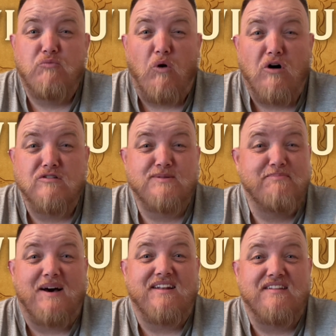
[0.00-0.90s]
walls and
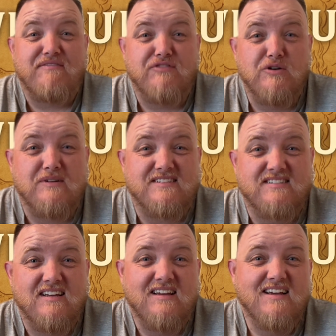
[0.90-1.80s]
bodily
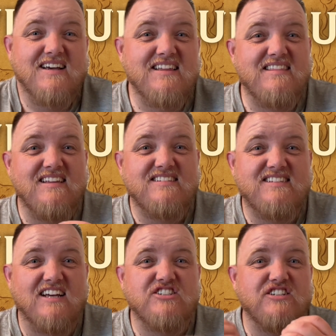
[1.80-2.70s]
fluids? This
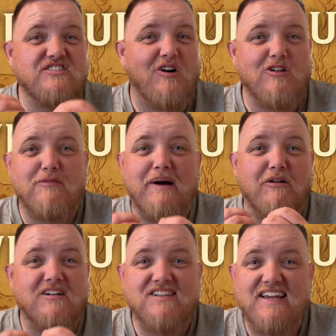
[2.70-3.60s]
section is all
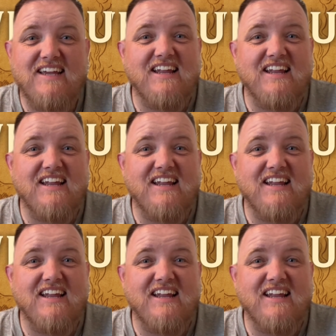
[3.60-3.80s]
about clean